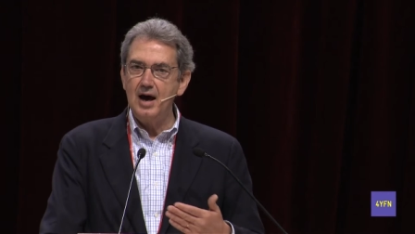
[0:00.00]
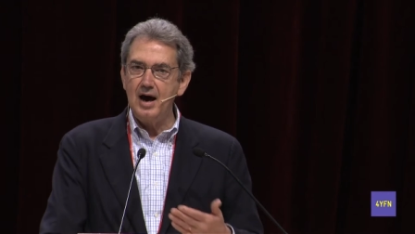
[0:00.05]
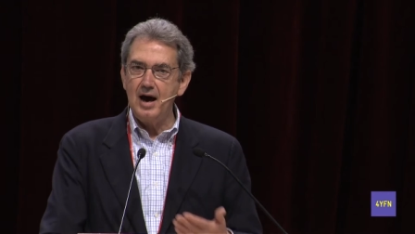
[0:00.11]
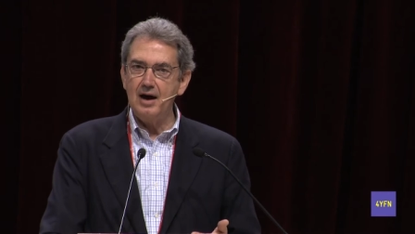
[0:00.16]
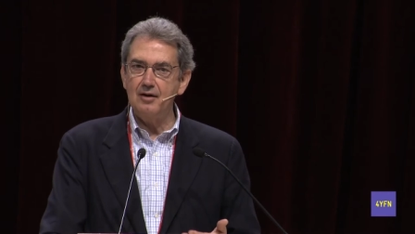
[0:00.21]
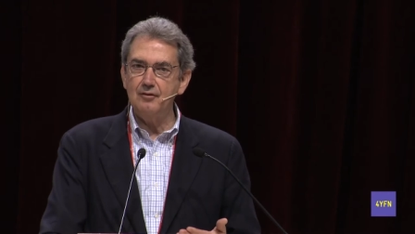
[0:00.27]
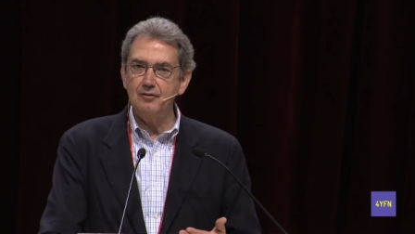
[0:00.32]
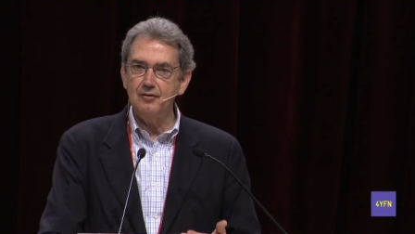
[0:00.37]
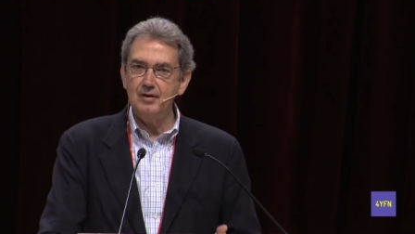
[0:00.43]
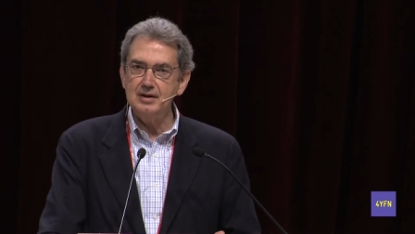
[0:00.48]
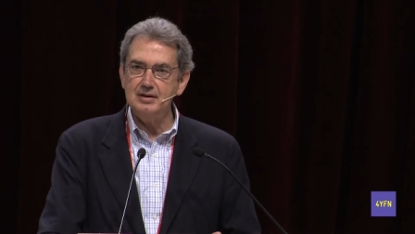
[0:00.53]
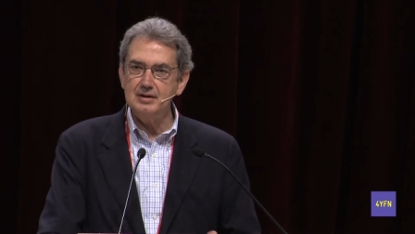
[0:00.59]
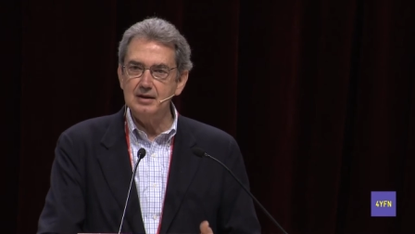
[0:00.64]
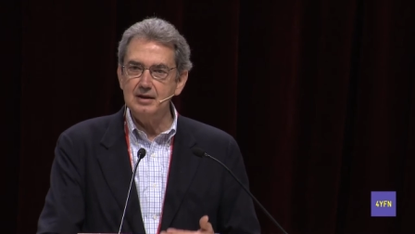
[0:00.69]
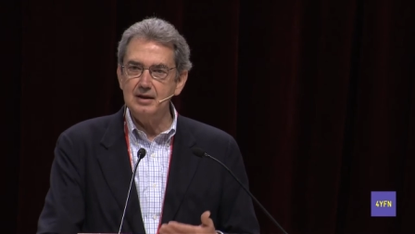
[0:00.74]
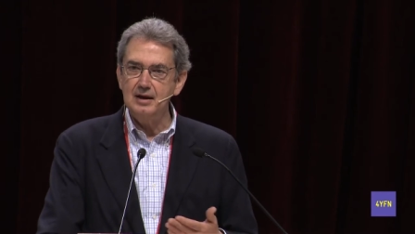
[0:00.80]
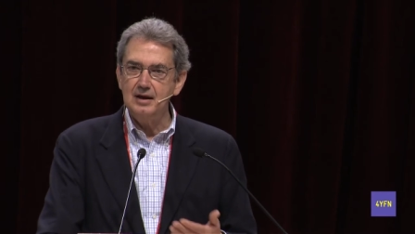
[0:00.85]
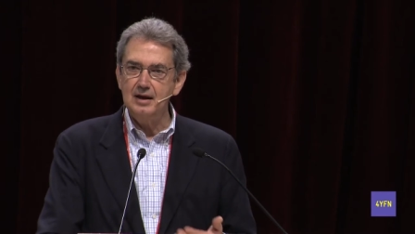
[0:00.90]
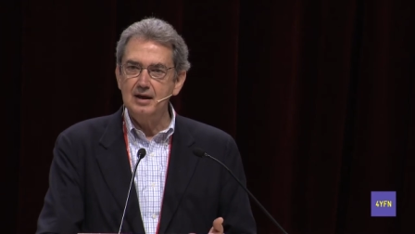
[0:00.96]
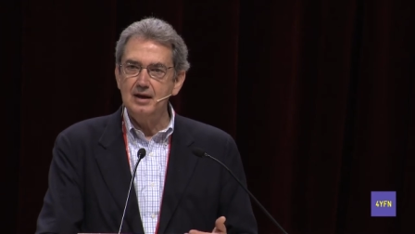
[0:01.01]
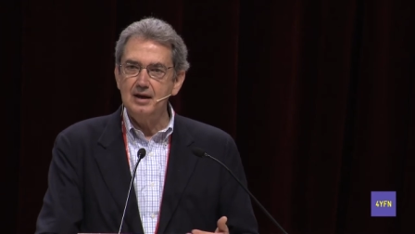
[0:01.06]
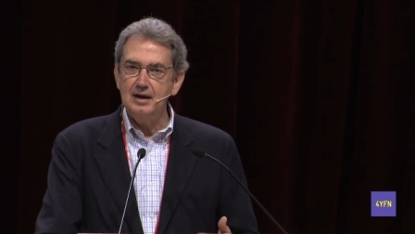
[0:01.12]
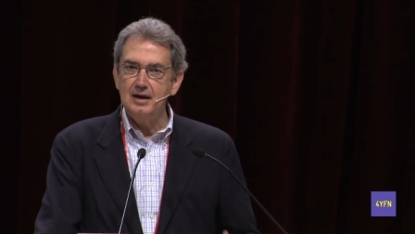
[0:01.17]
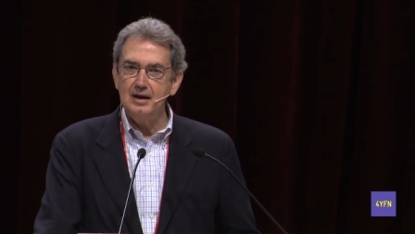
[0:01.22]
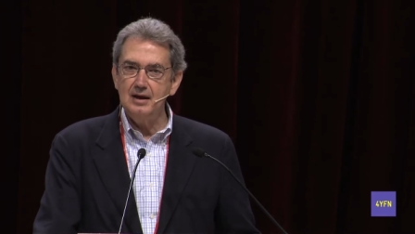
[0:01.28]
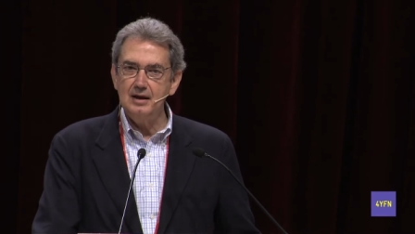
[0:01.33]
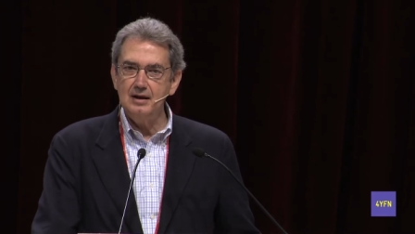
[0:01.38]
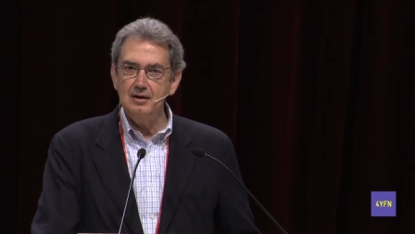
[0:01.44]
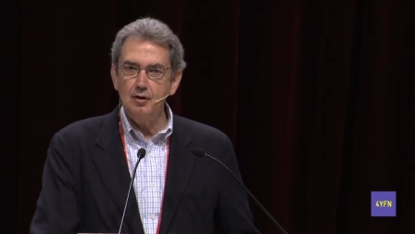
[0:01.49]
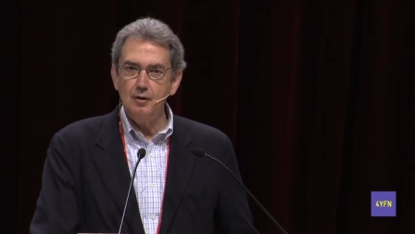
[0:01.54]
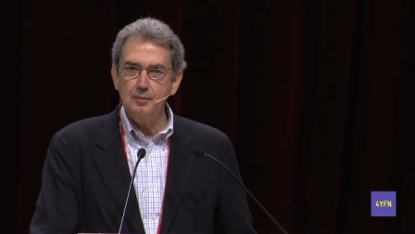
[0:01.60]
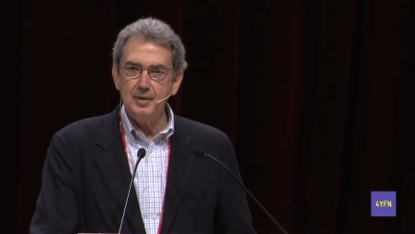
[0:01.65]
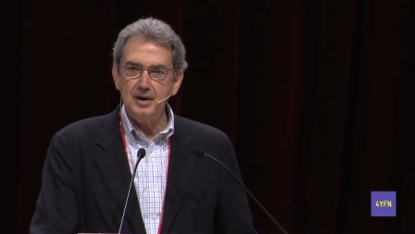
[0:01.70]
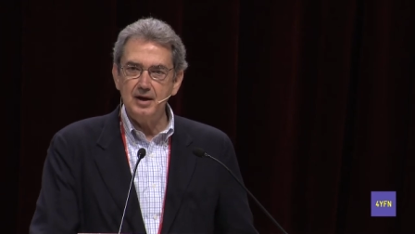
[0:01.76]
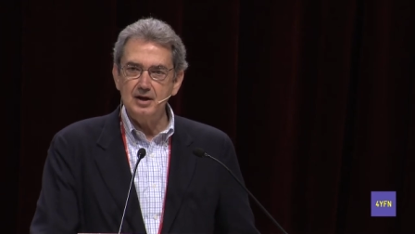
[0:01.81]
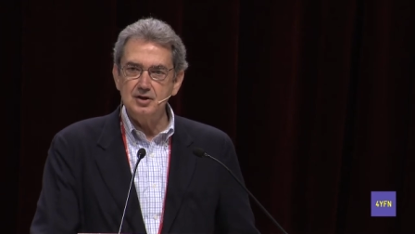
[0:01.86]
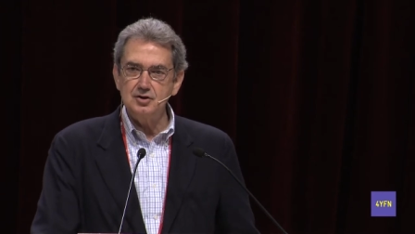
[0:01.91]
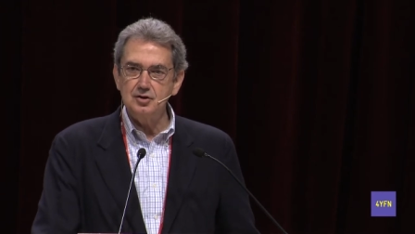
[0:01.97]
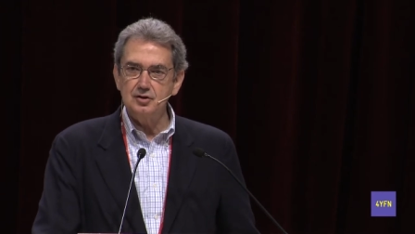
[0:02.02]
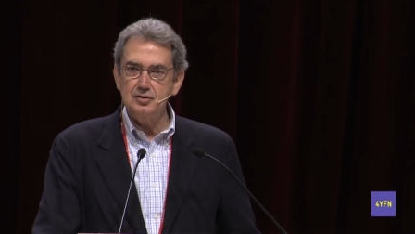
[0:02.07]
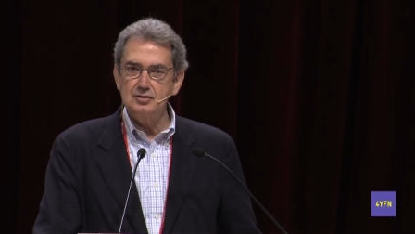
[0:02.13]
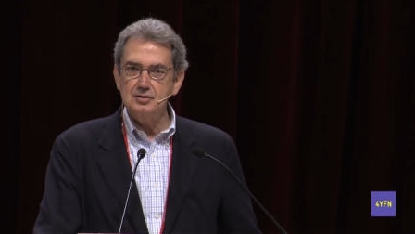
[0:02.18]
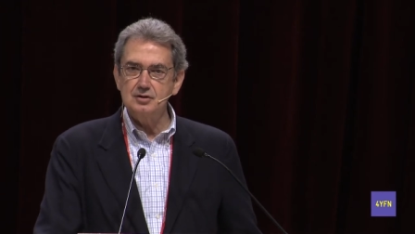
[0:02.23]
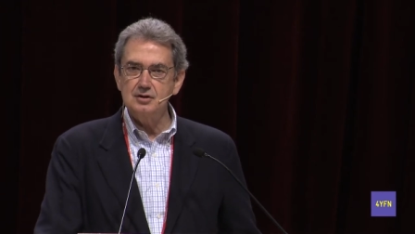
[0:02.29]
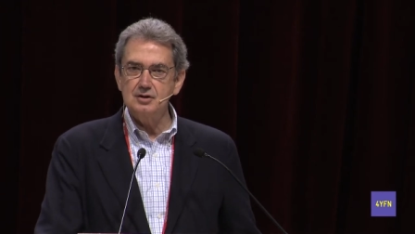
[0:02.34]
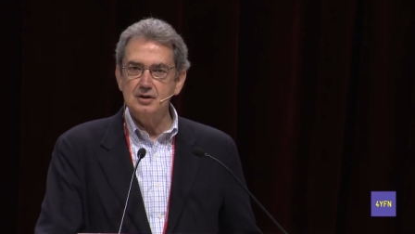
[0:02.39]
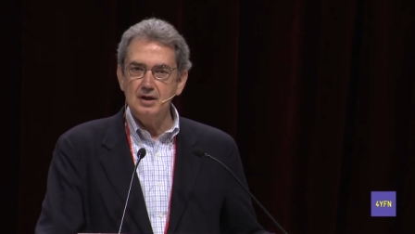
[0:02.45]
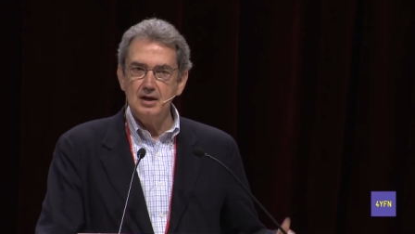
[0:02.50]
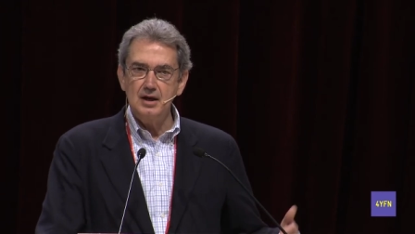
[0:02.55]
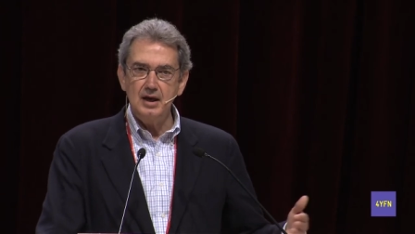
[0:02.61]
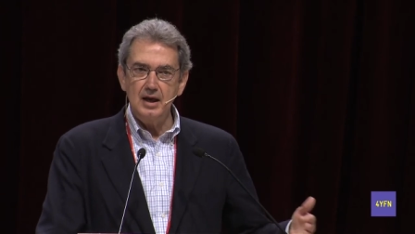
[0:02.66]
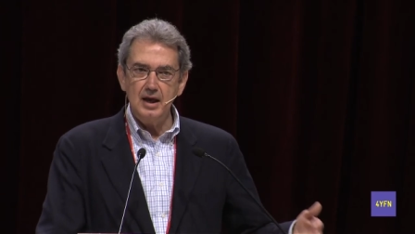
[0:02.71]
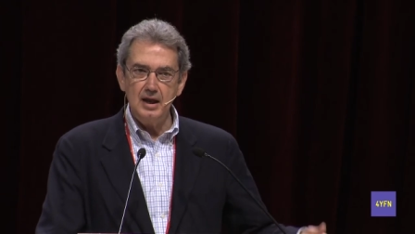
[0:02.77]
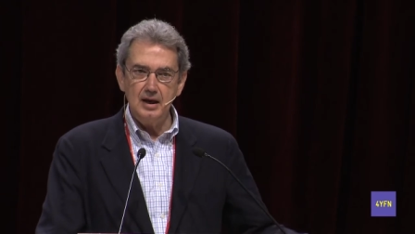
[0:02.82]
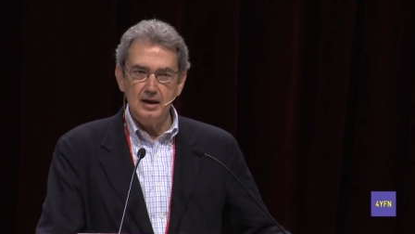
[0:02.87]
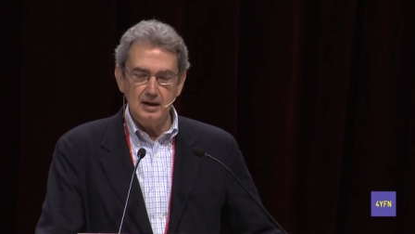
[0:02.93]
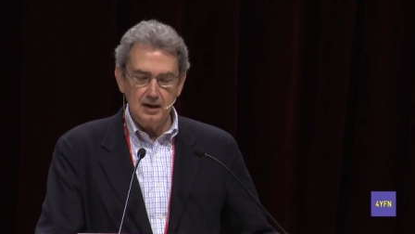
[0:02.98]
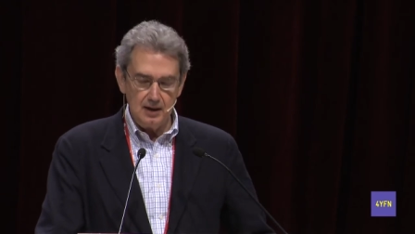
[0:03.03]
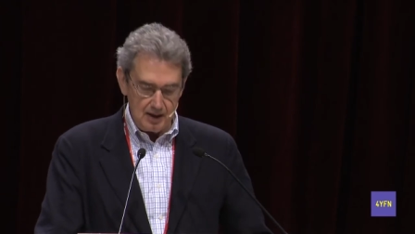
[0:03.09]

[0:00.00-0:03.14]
are already in operations in,